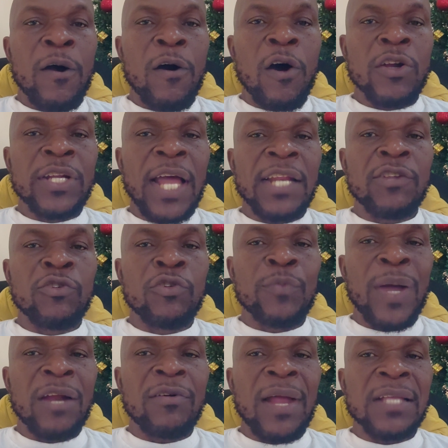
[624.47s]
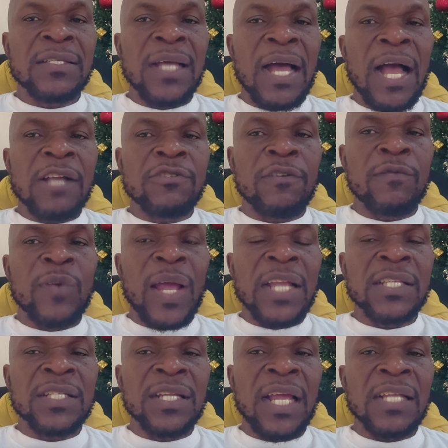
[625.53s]
Under the Human Rights Act of
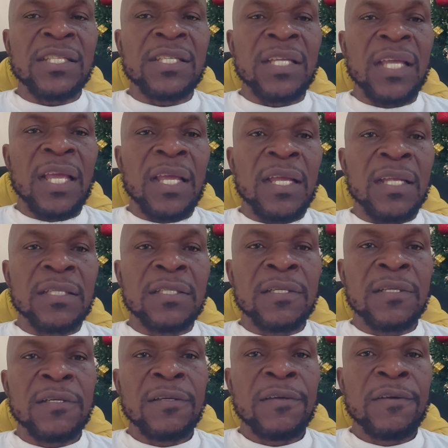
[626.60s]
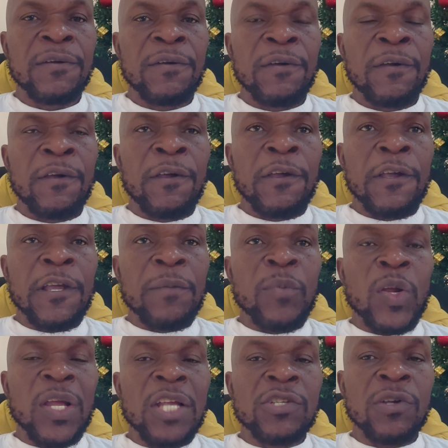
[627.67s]
1998,
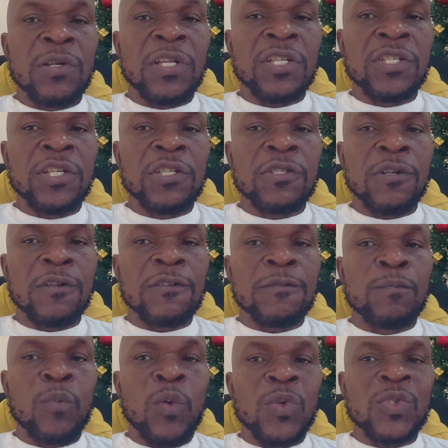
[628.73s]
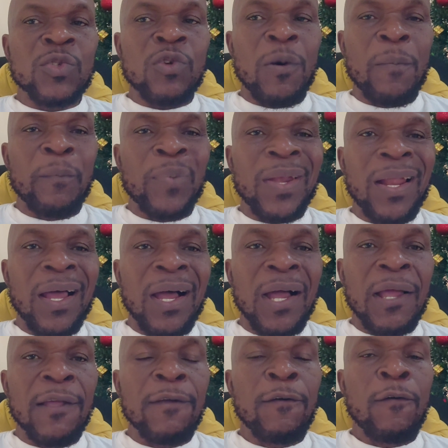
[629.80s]
immigration decisions must
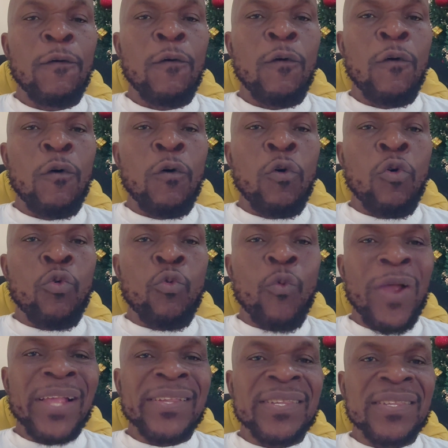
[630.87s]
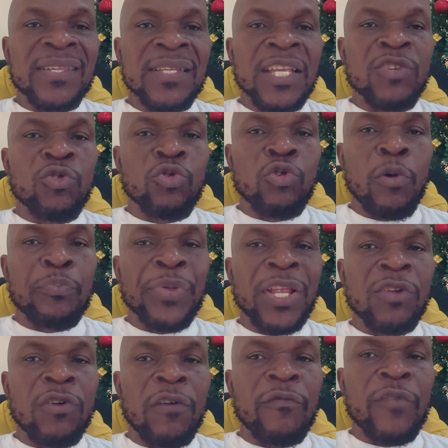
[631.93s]
comply with the European
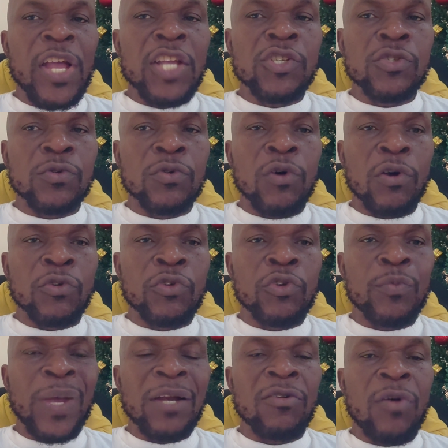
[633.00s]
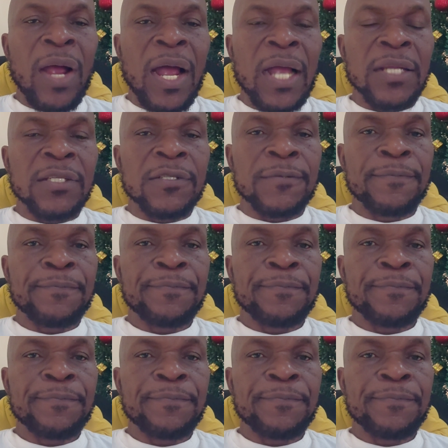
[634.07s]
Convention on Human Rights.